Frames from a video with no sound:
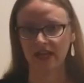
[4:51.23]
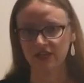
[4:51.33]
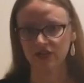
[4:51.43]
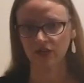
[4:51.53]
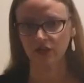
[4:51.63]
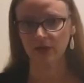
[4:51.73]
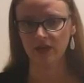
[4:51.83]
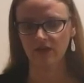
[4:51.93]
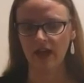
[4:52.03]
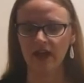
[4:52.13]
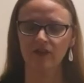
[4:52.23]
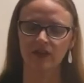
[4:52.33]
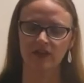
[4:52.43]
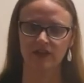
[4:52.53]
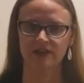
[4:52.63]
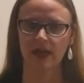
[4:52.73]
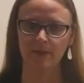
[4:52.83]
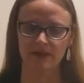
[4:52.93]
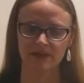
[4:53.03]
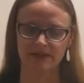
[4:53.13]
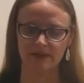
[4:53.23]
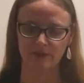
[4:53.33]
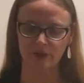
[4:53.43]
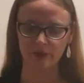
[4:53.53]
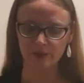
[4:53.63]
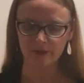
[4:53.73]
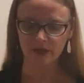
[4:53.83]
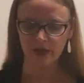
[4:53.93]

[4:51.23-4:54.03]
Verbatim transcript: catch a little bit of that if it does happen to seep through.